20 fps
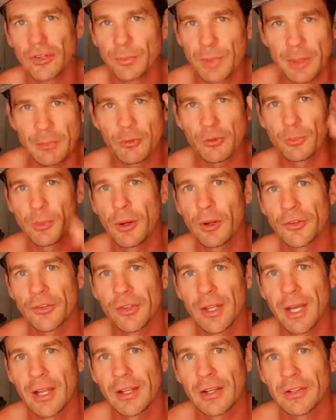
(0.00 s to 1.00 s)
people's
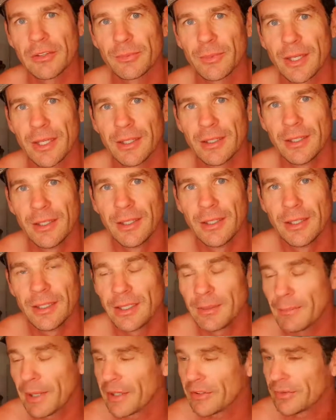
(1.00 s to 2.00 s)
personalities, man.
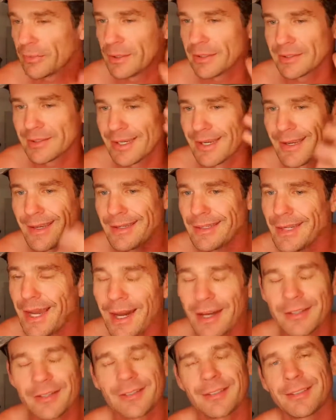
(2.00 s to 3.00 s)
It makes them into
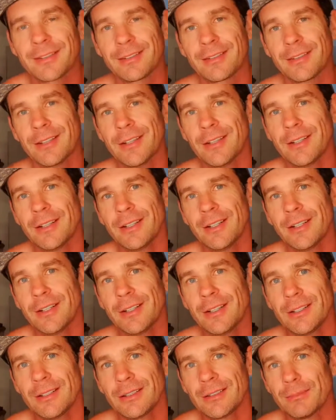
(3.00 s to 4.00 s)
nuts.
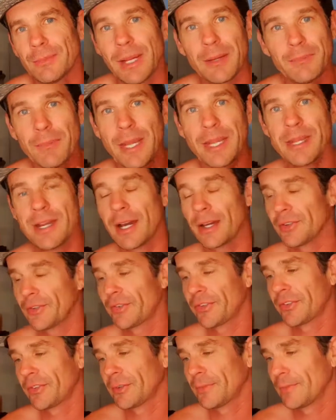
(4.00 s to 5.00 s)
Made me
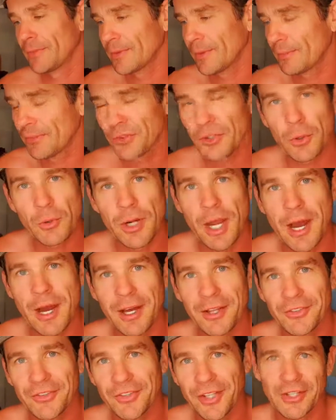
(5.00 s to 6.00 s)
nuts. I'm still
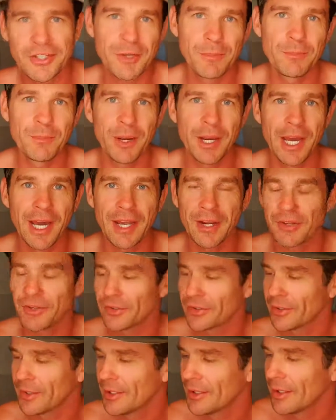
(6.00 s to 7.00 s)
nuts. I should be
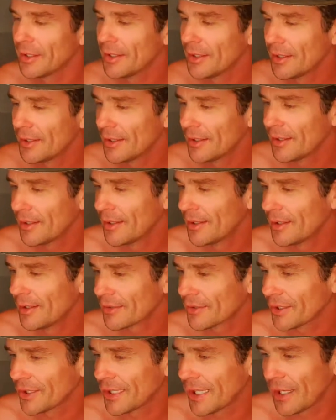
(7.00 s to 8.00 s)
bananas.
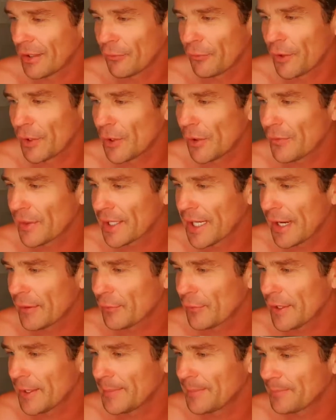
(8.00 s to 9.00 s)
So get flick off the
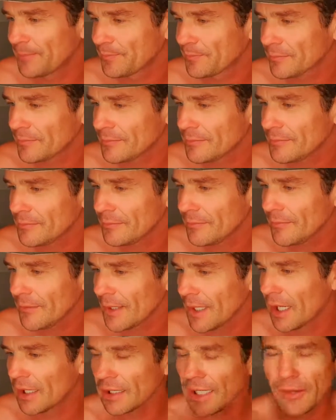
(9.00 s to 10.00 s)
caffeine.
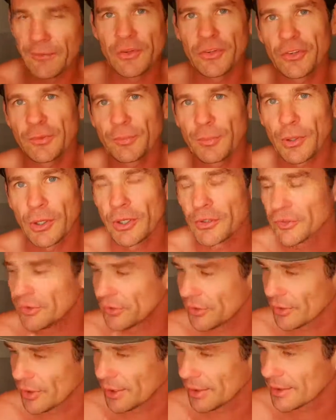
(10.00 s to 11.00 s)
I love that this
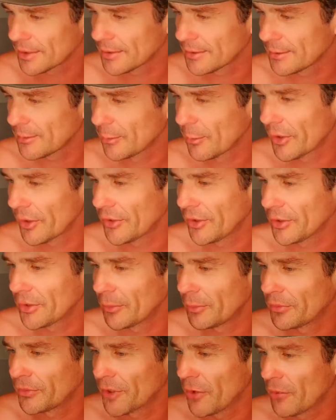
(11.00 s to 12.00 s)
person's like wanting
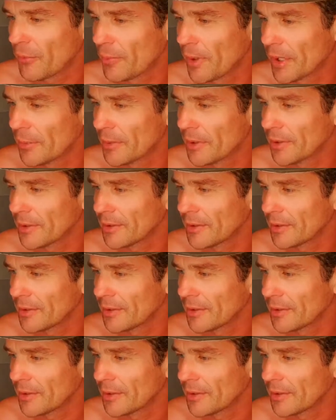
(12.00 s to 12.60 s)
to self-betterment.